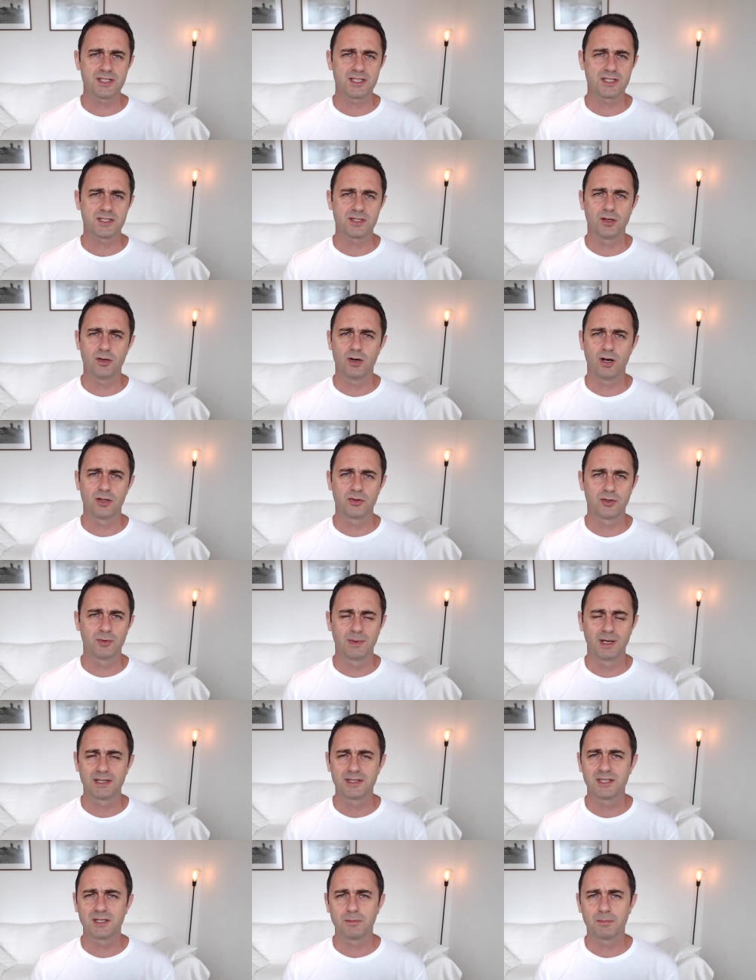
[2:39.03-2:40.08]
There's no
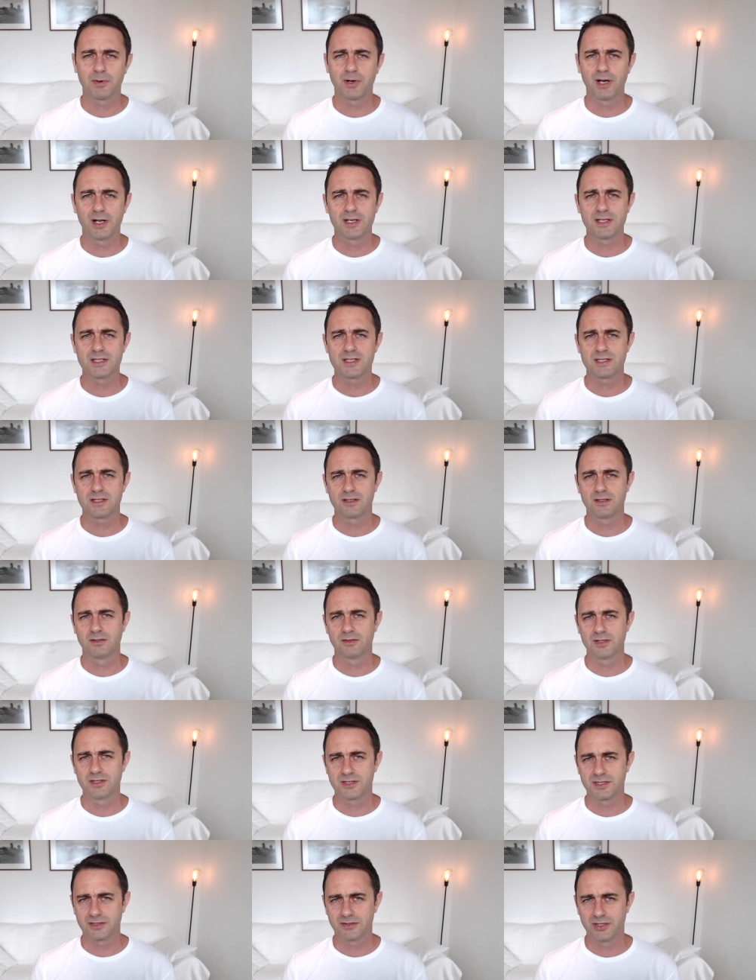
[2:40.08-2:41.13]
automatic price. You know
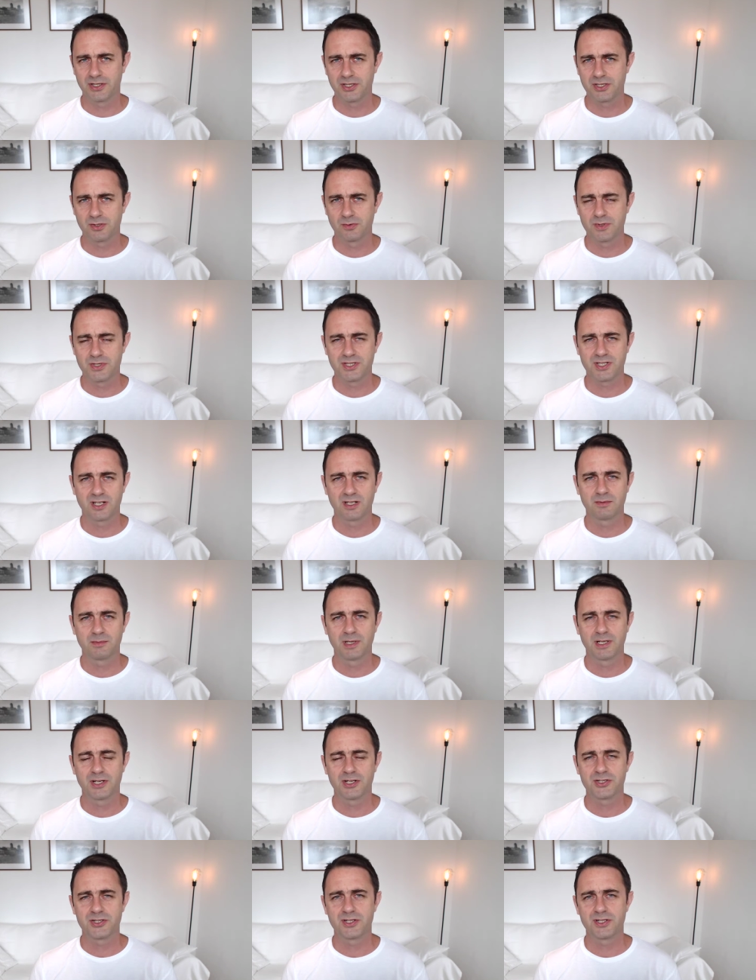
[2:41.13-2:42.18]
integration with channel
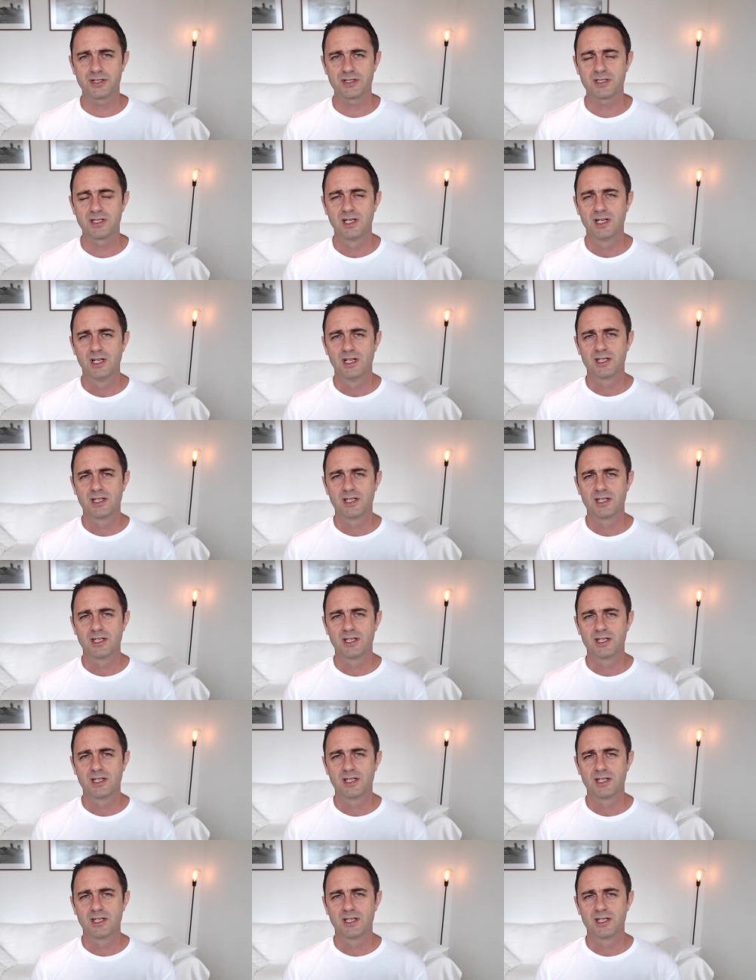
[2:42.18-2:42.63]
managers.